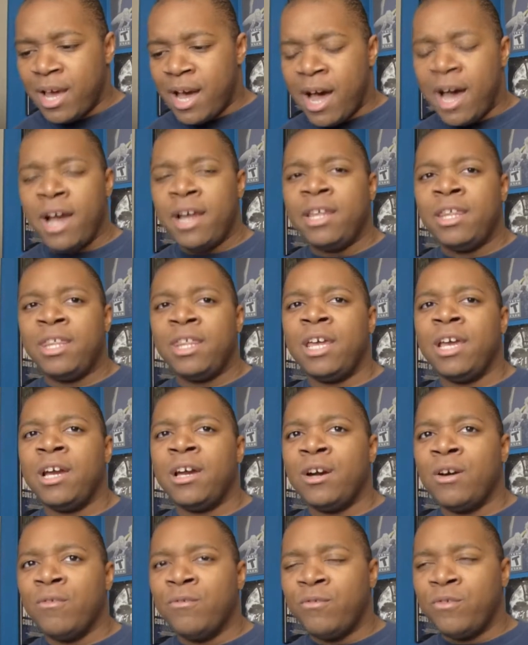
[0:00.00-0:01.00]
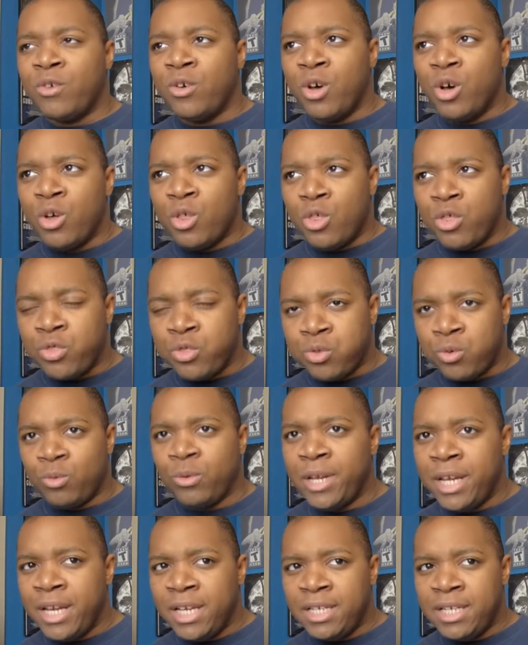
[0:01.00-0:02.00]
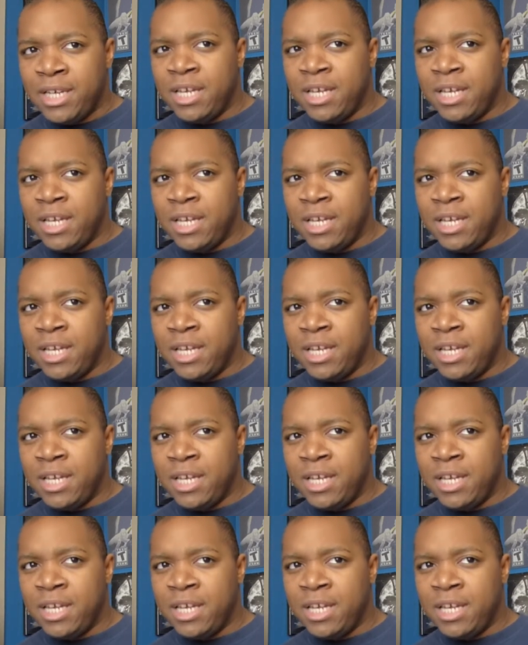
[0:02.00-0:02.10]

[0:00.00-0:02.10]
I think of three